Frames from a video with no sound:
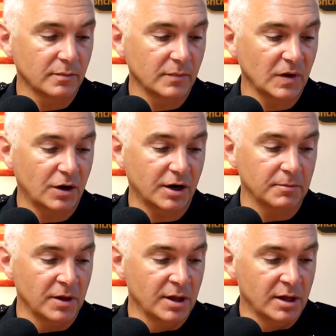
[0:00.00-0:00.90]
All
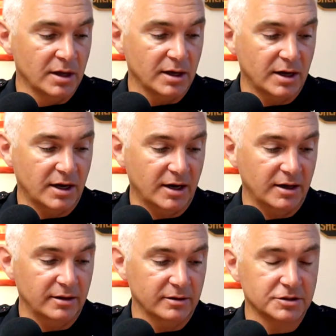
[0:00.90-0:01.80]
right.
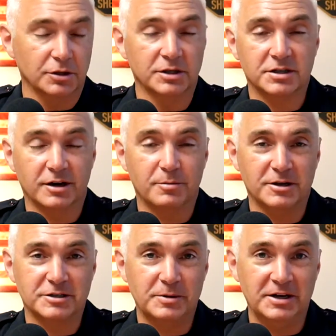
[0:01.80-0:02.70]
So let's talk about
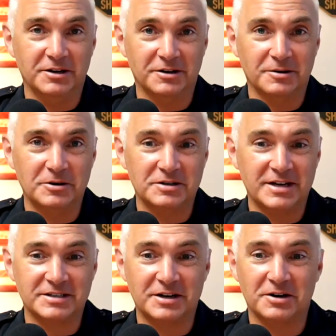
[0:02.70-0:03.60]
speeding on Camino
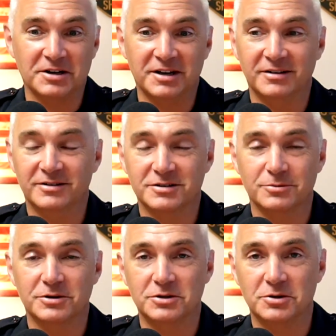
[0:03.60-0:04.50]
Tassajara again. So
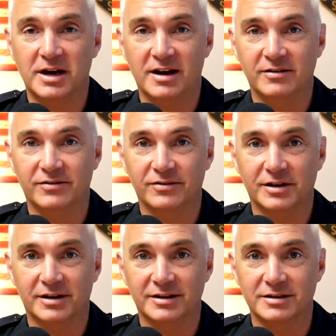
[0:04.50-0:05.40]
we do have
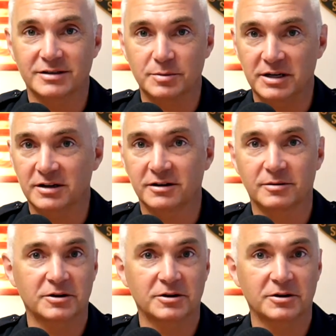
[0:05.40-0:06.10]
speeding on Camino